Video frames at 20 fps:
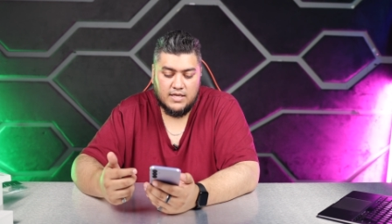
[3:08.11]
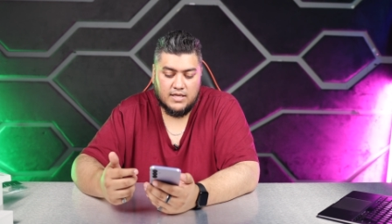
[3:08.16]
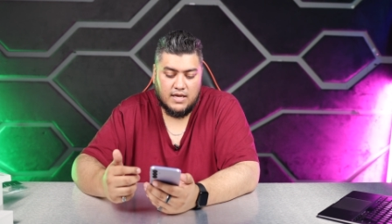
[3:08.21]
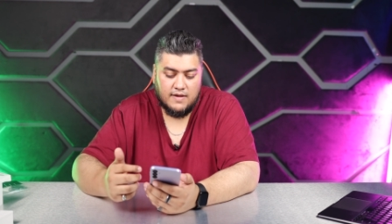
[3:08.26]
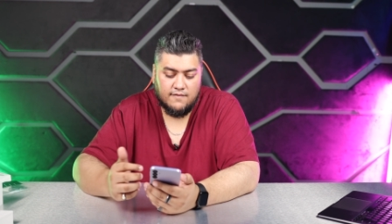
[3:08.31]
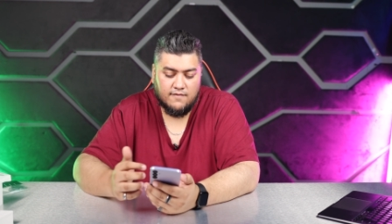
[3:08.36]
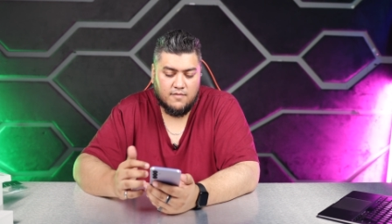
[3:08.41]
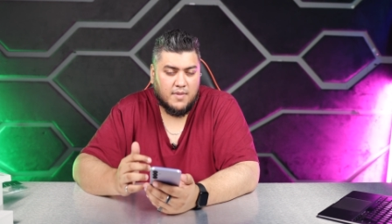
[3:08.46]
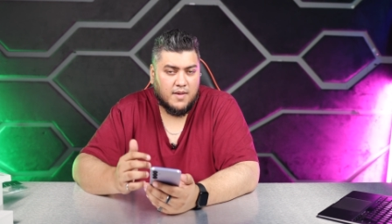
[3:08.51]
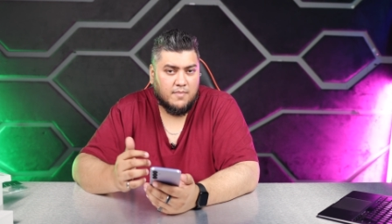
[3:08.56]

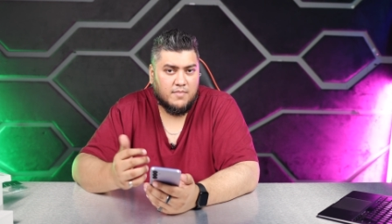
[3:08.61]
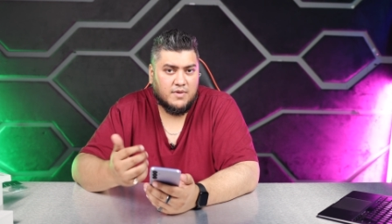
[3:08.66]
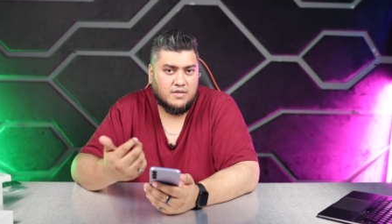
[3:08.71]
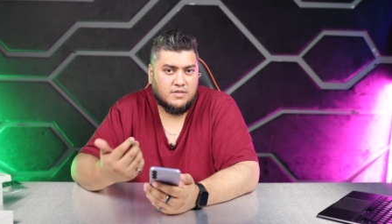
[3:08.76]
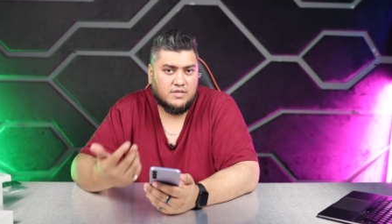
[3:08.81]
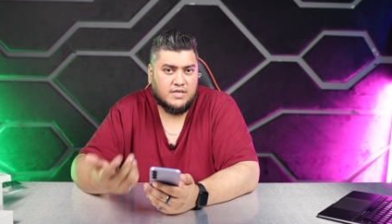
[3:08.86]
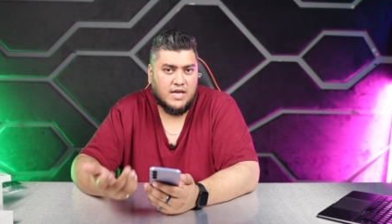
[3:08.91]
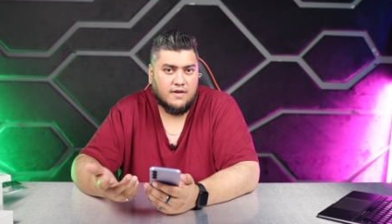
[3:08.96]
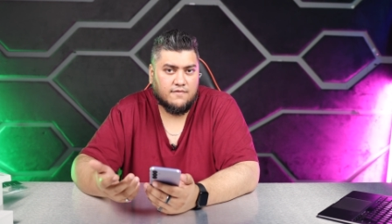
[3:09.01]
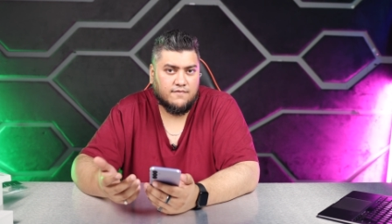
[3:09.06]
even maybe
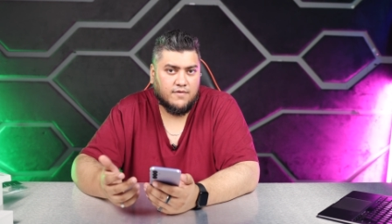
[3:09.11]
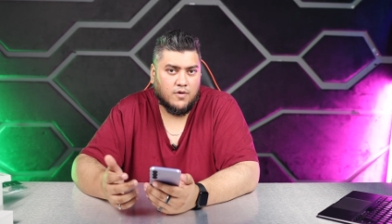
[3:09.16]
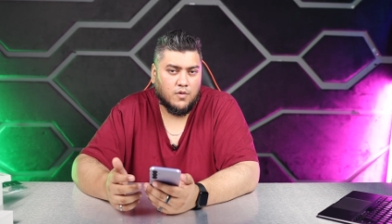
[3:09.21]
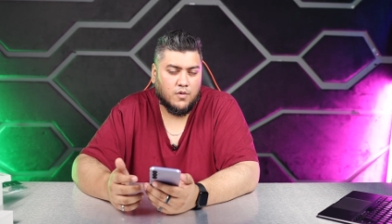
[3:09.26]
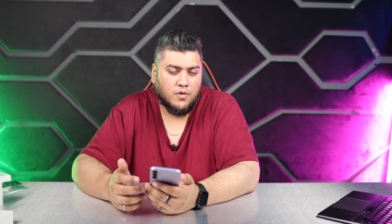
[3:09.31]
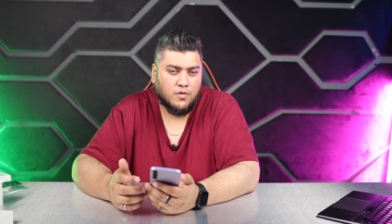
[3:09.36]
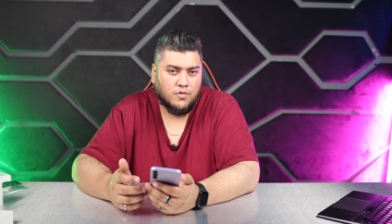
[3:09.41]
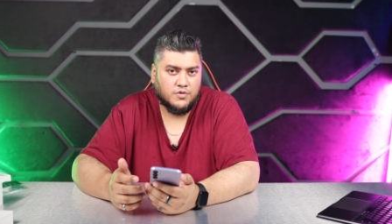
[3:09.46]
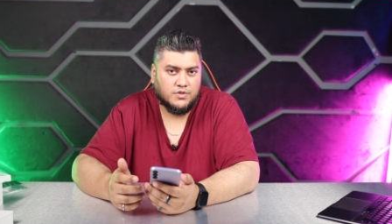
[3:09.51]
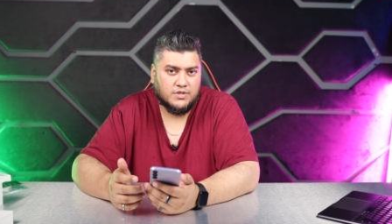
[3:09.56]
take
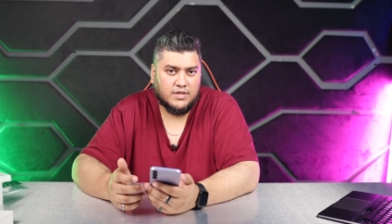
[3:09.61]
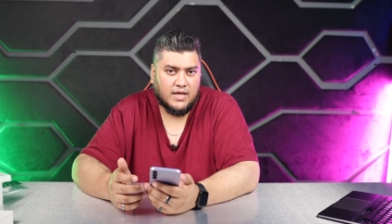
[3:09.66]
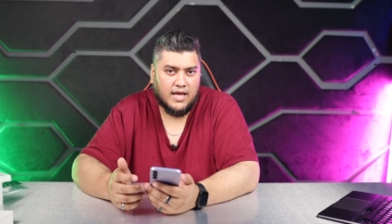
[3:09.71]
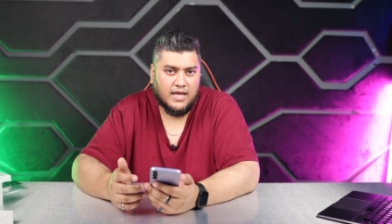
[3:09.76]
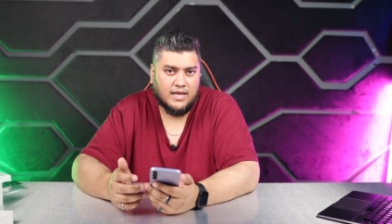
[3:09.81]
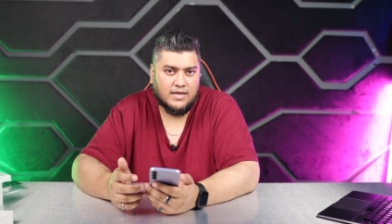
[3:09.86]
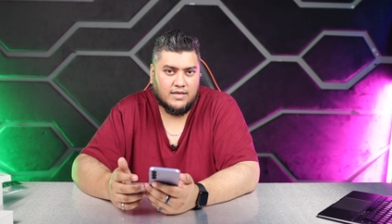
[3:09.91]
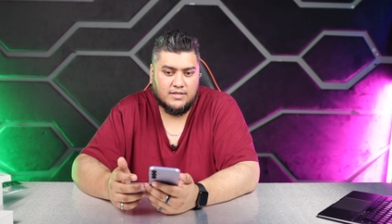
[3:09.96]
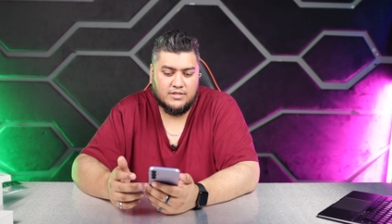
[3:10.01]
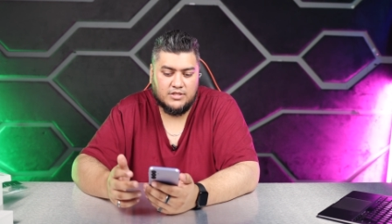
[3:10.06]
photos,
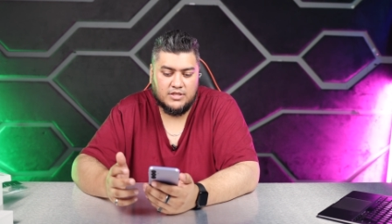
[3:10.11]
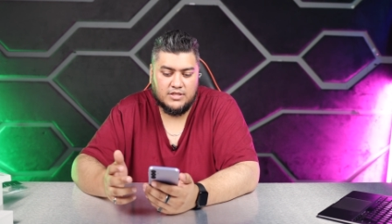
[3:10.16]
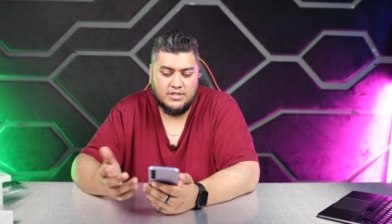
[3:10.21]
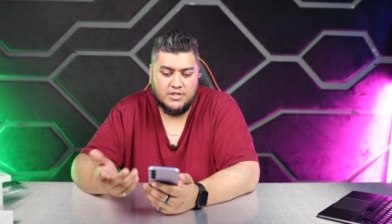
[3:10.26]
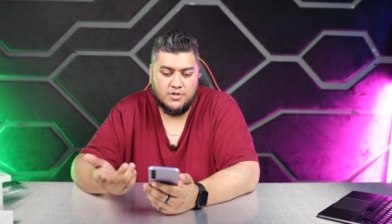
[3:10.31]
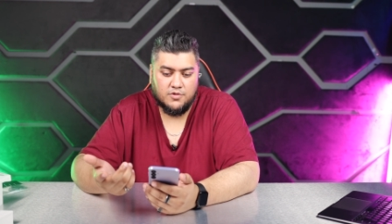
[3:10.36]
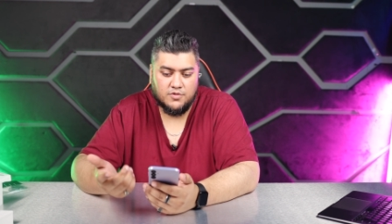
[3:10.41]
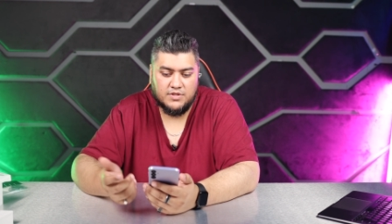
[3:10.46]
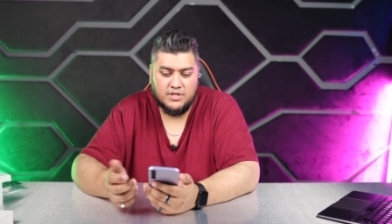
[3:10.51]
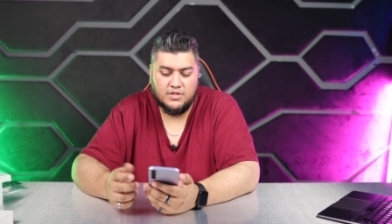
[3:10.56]
and
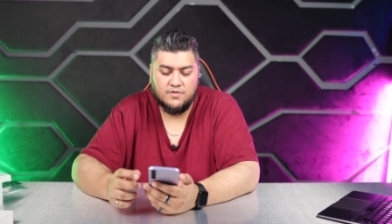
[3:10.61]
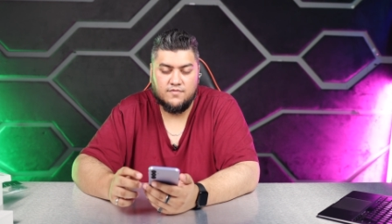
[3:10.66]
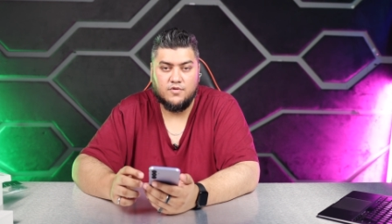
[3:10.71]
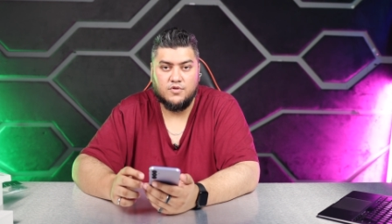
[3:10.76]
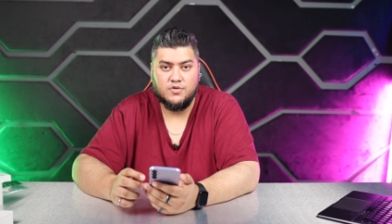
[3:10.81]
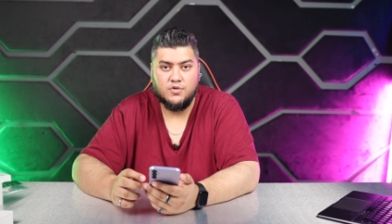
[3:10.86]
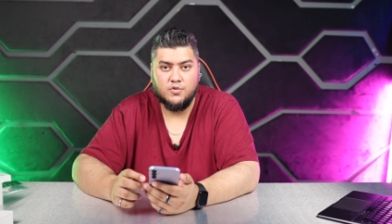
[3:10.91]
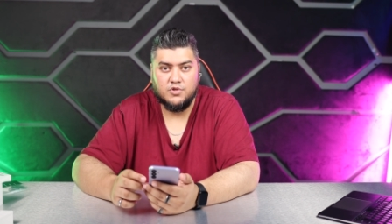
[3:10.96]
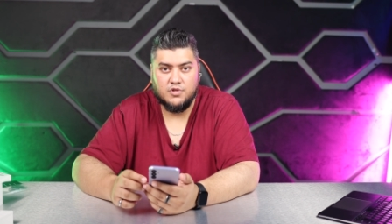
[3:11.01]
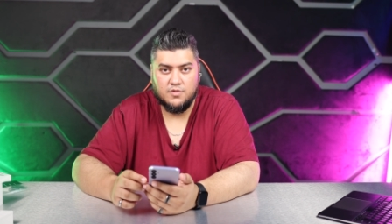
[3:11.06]
just use this
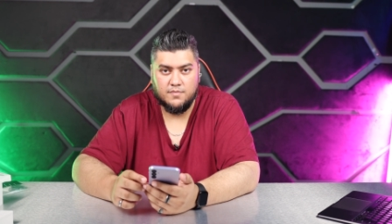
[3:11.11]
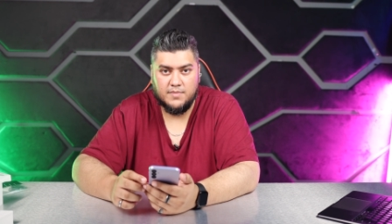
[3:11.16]
for social